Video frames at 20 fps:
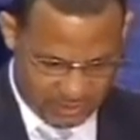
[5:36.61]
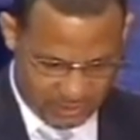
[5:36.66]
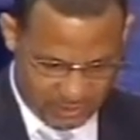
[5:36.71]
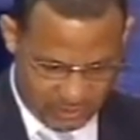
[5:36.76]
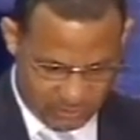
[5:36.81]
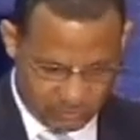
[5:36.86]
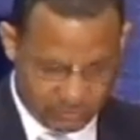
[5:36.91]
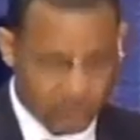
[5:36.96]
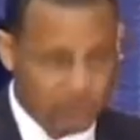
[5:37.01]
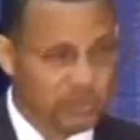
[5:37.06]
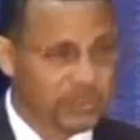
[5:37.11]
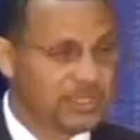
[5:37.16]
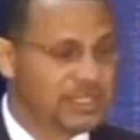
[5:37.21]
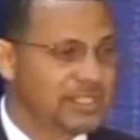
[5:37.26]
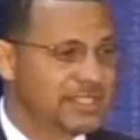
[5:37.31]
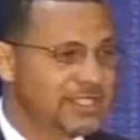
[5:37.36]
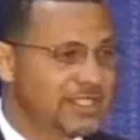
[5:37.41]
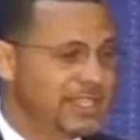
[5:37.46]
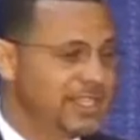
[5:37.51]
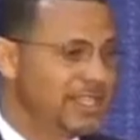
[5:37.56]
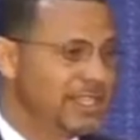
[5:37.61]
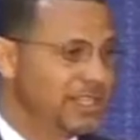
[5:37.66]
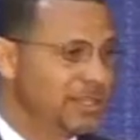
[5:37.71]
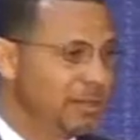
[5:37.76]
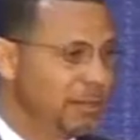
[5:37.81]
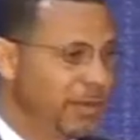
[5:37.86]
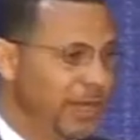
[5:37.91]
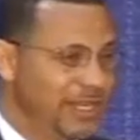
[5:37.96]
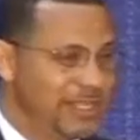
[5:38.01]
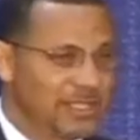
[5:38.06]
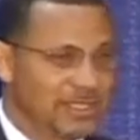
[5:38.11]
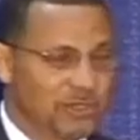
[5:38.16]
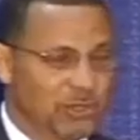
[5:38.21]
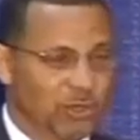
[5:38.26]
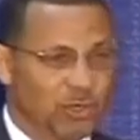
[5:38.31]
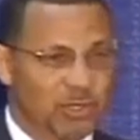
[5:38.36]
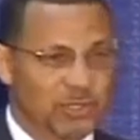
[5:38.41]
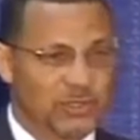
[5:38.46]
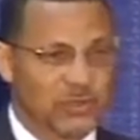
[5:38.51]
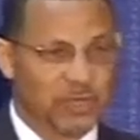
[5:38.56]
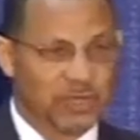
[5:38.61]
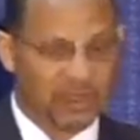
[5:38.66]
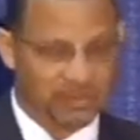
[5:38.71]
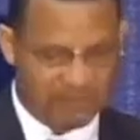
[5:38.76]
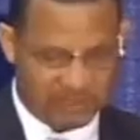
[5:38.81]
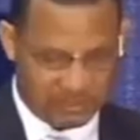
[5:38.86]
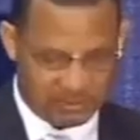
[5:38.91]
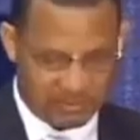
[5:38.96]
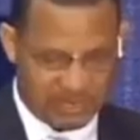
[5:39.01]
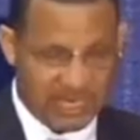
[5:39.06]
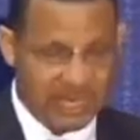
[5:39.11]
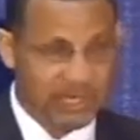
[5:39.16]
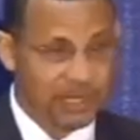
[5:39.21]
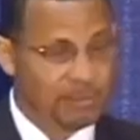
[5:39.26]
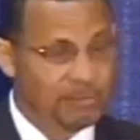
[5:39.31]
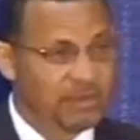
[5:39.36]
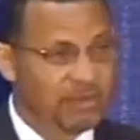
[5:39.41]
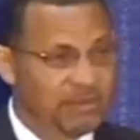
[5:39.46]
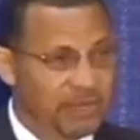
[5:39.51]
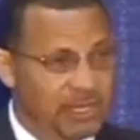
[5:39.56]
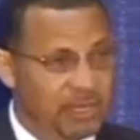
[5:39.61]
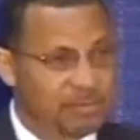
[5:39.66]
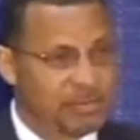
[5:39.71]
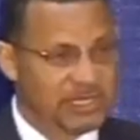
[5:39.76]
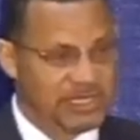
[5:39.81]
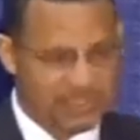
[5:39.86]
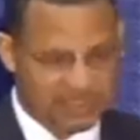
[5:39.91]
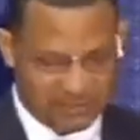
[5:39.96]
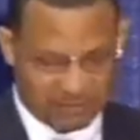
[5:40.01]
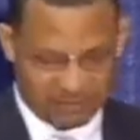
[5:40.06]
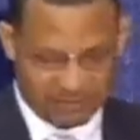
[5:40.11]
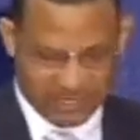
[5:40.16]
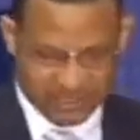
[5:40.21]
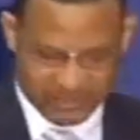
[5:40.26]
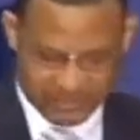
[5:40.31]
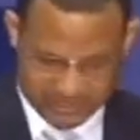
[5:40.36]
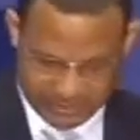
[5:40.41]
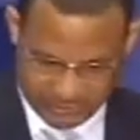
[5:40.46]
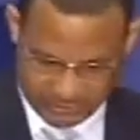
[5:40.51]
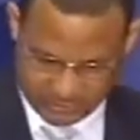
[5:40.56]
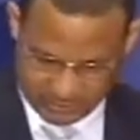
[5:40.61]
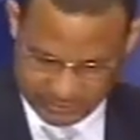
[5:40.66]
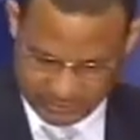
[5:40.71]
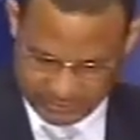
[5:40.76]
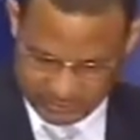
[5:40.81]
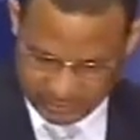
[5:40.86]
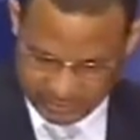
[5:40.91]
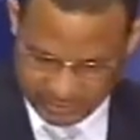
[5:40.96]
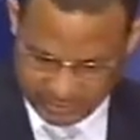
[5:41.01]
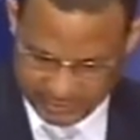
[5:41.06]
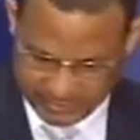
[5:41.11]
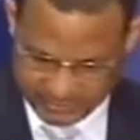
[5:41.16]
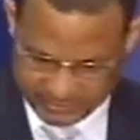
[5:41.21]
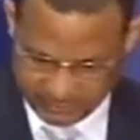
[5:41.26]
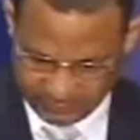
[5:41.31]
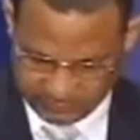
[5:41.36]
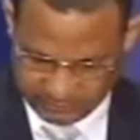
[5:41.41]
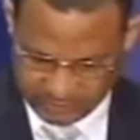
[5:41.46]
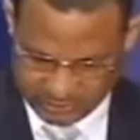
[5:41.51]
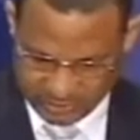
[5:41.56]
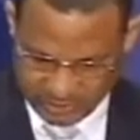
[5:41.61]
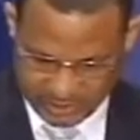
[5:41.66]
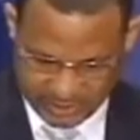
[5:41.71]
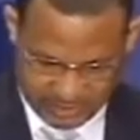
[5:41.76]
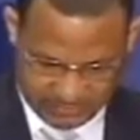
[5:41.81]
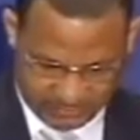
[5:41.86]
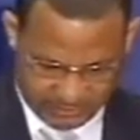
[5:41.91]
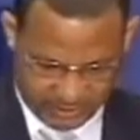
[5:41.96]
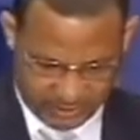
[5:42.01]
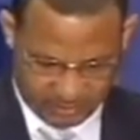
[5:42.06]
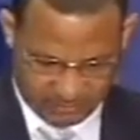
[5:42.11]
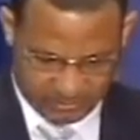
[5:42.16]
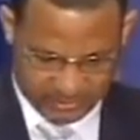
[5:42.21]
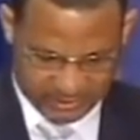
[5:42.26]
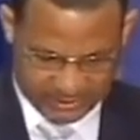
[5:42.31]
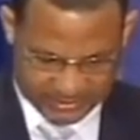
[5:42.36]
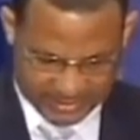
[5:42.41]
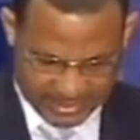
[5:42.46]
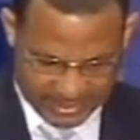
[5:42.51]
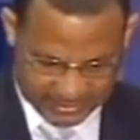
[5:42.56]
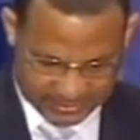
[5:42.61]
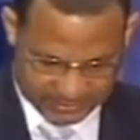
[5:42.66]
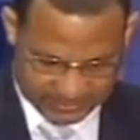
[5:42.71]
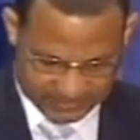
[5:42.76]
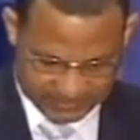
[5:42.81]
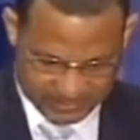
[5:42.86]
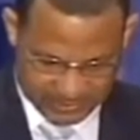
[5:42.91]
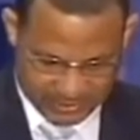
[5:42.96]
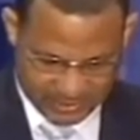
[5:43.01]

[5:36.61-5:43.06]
Now, those state enterprises are also governed by a number of other pieces of legislation, not the least of which are the Companies Act,